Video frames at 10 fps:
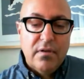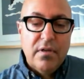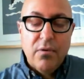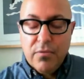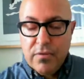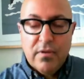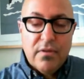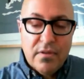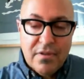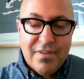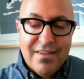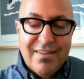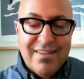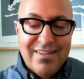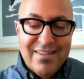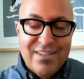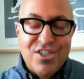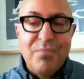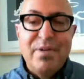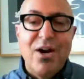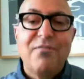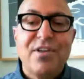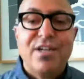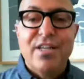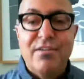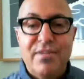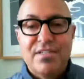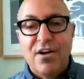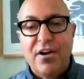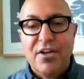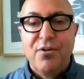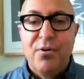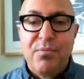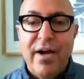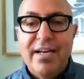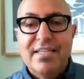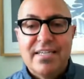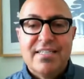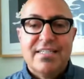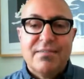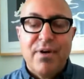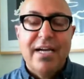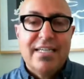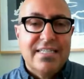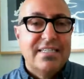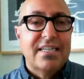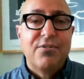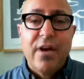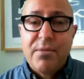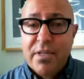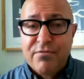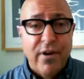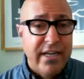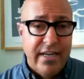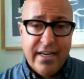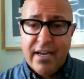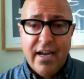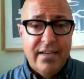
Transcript: the jumping off the cliff and starting your own practice is incredibly frightening.